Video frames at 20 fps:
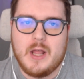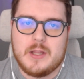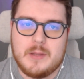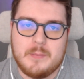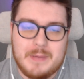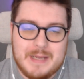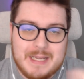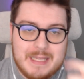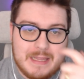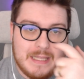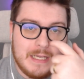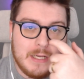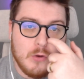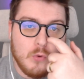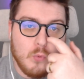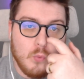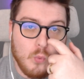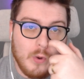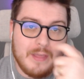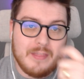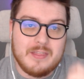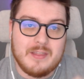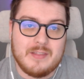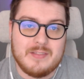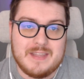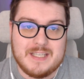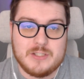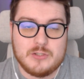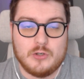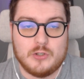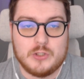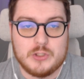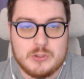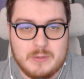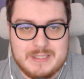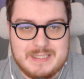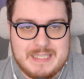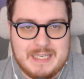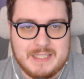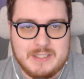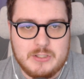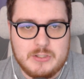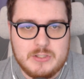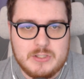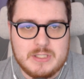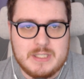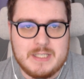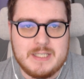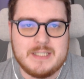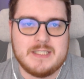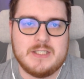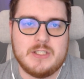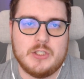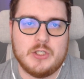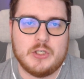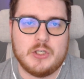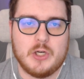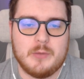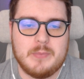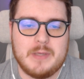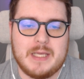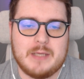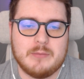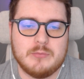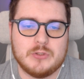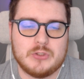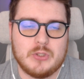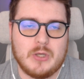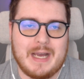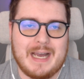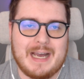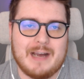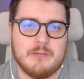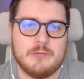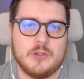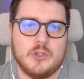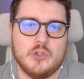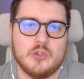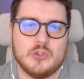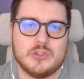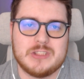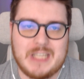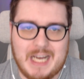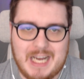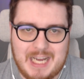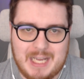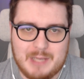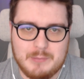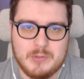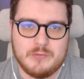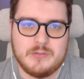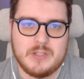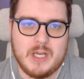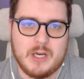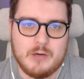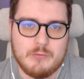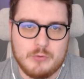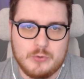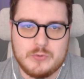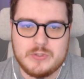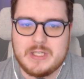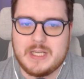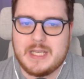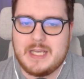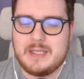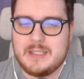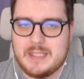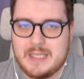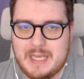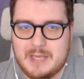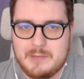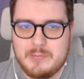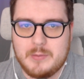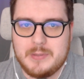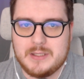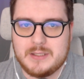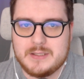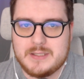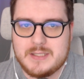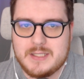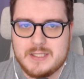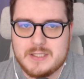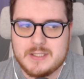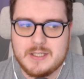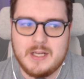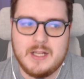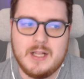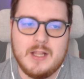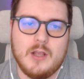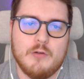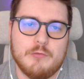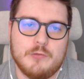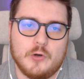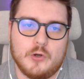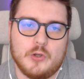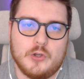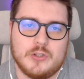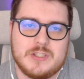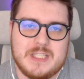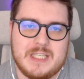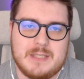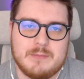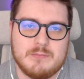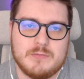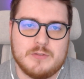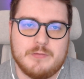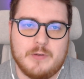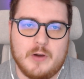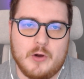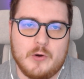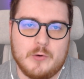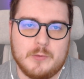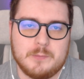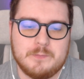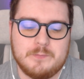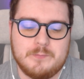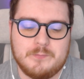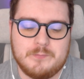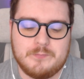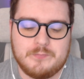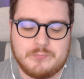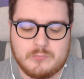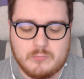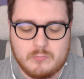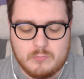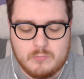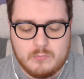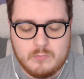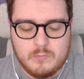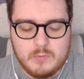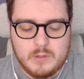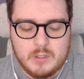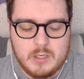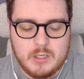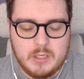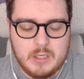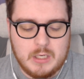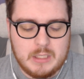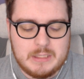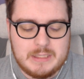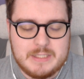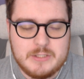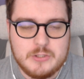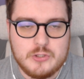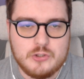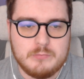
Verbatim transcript: The big thing with these auto attendants is you're going to be able to have your time of day routing capabilities for your Teams phone let's